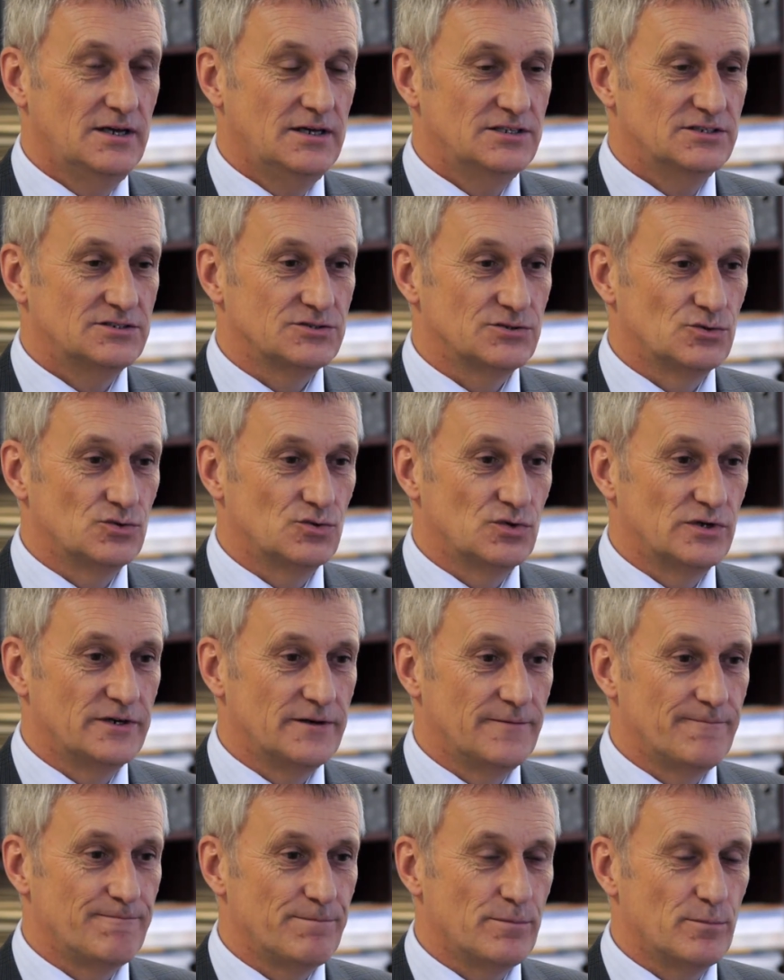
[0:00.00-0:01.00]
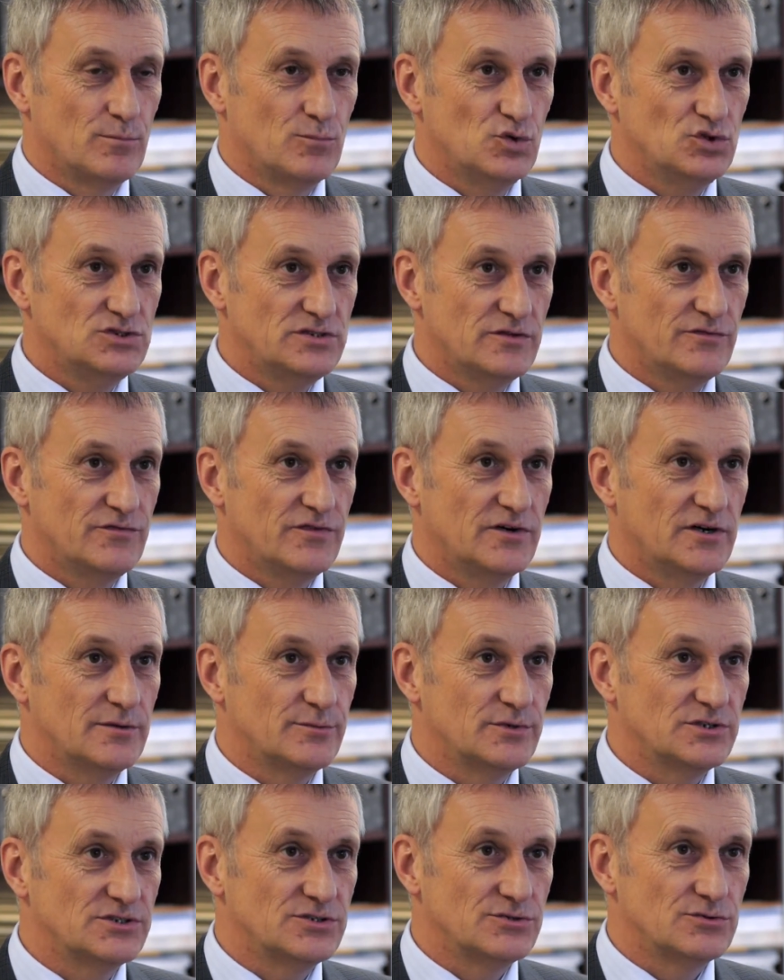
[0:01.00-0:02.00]
So most of the
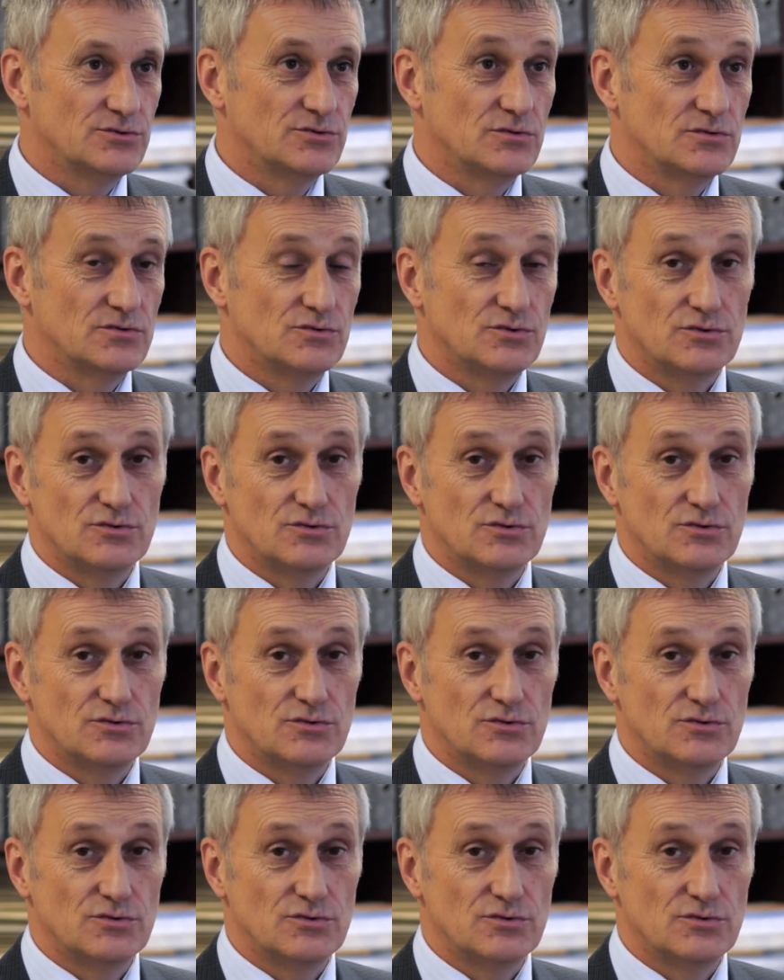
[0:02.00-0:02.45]
farmers who